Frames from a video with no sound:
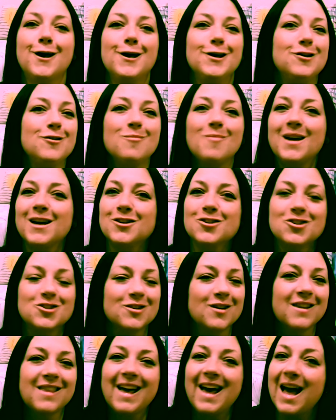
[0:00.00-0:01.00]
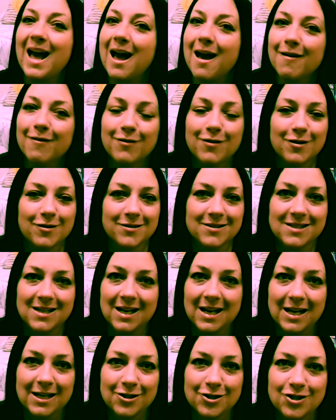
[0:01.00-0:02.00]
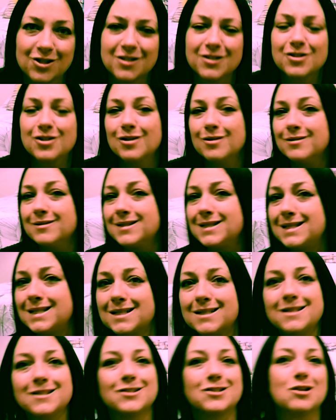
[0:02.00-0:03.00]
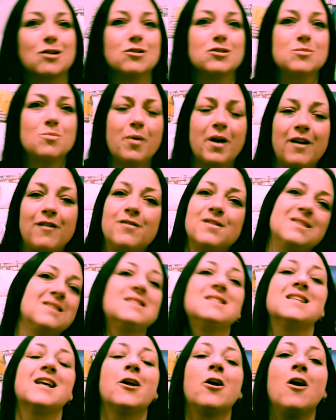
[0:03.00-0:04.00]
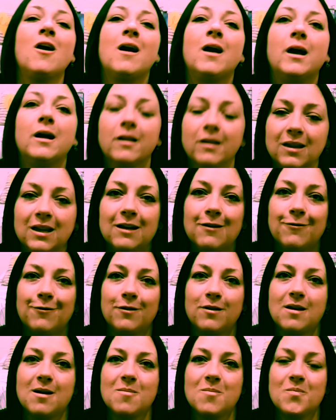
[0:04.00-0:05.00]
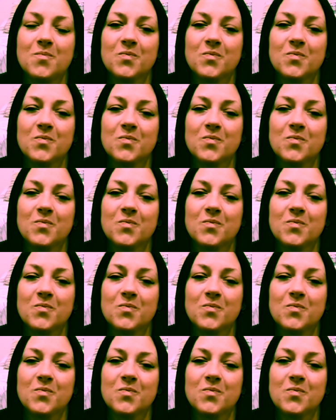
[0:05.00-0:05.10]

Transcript: You make sure they have those lunches, those dinners, those breakfasts that are healthy for them.